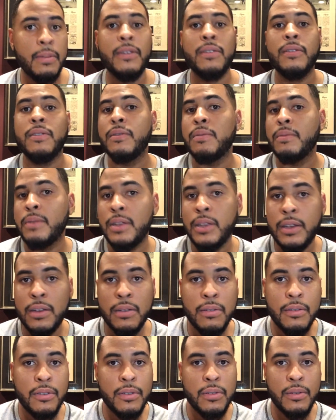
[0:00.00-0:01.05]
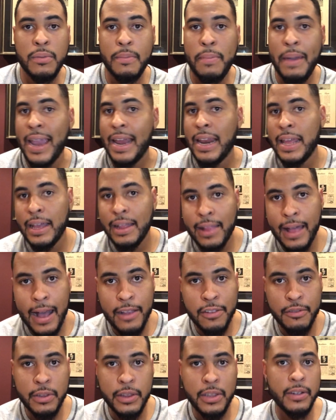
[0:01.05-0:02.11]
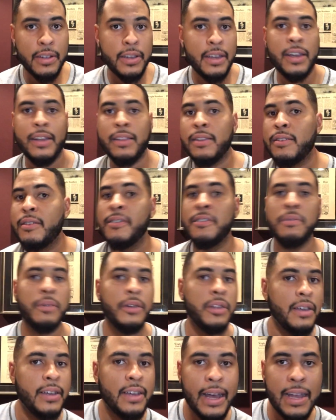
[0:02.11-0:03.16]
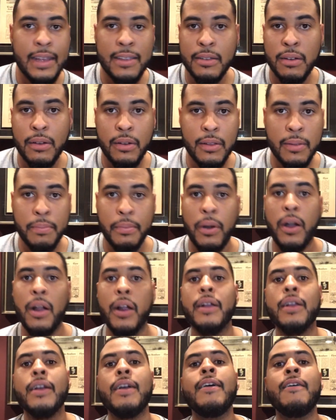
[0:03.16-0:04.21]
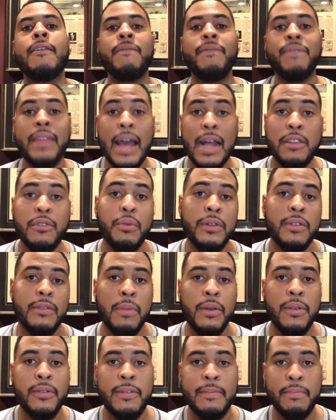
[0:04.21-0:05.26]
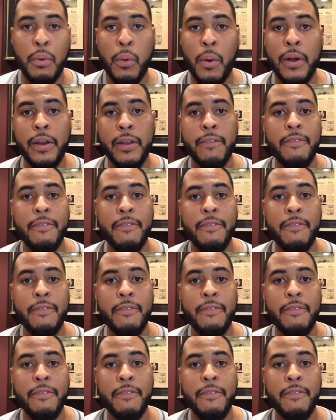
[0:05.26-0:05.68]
this is when you do painting class with your kid, this is when you guys go to the park, that's what's most important.